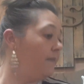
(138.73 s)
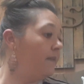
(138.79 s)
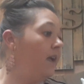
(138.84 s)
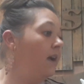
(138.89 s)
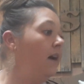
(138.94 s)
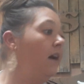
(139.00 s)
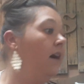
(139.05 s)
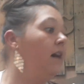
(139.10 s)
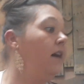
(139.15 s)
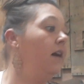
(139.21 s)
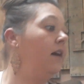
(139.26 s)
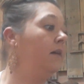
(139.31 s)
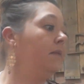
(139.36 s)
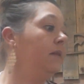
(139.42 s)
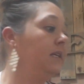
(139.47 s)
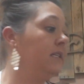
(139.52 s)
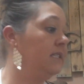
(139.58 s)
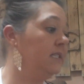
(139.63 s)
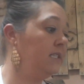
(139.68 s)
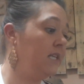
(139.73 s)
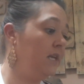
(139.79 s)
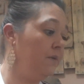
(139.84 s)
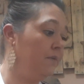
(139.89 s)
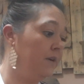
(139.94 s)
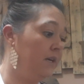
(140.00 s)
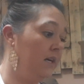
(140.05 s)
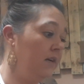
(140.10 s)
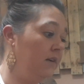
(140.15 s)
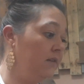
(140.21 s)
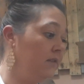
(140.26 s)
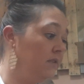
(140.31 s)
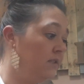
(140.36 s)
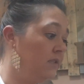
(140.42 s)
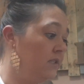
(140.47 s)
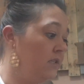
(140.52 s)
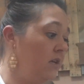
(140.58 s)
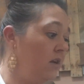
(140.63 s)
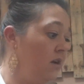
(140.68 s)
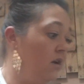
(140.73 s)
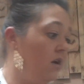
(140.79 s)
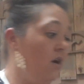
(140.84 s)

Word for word: Um, let's see what else.